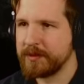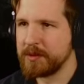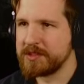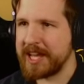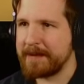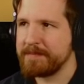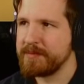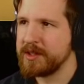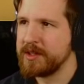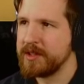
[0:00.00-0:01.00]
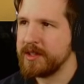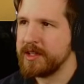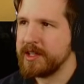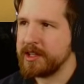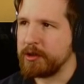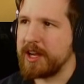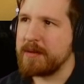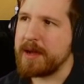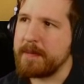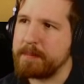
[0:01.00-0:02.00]
What was that?
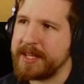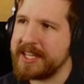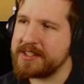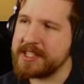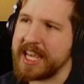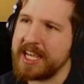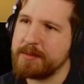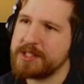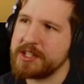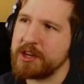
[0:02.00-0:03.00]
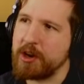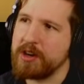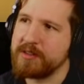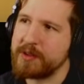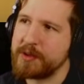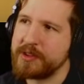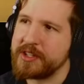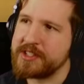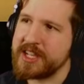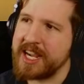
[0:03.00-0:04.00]
Created by Pete's Games and Carnival, the
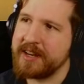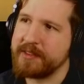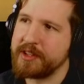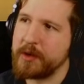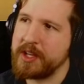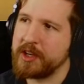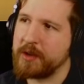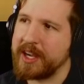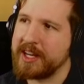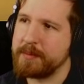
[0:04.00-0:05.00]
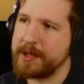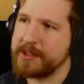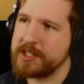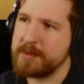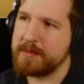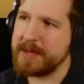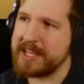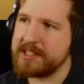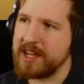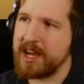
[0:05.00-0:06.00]
design of the loading crane appears to be
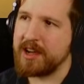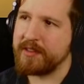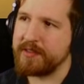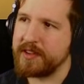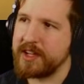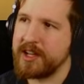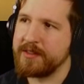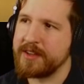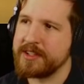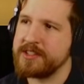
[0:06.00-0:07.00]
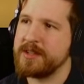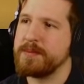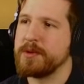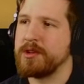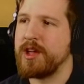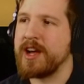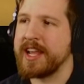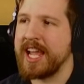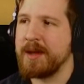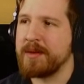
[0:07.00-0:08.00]
based off of a simple claw
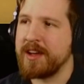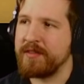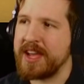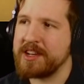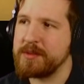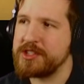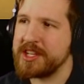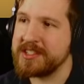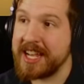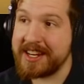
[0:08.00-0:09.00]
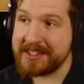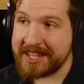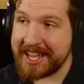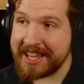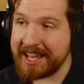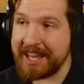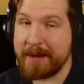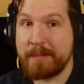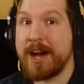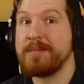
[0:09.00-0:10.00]
game, a fact which excited Ted,
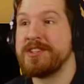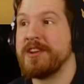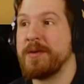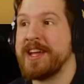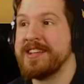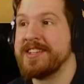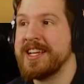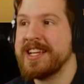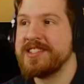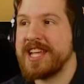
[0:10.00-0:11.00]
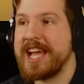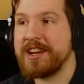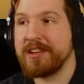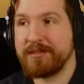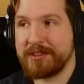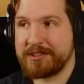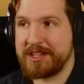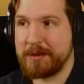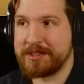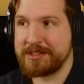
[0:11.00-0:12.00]
uh, Bob to no end. Ted,
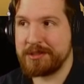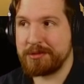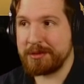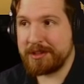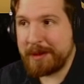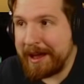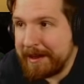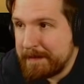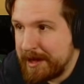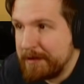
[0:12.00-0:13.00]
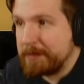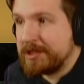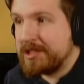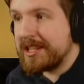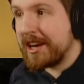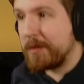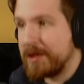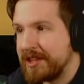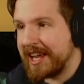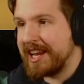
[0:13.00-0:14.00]
conversely, wasn't too thrilled about it, but was stuck
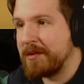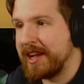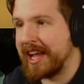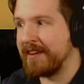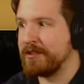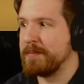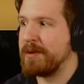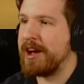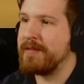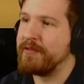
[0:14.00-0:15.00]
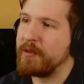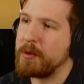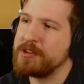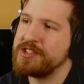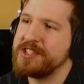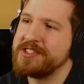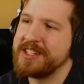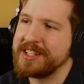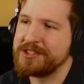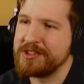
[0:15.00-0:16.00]
with it anyway after Bob forged his
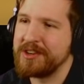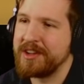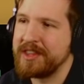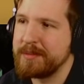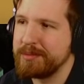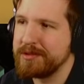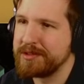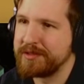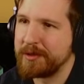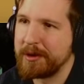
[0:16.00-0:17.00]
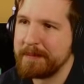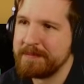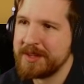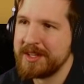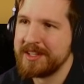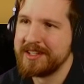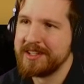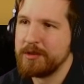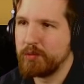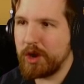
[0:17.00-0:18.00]
signature on the approval form.
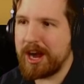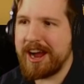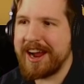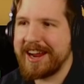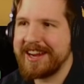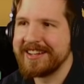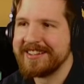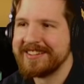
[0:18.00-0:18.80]
Why?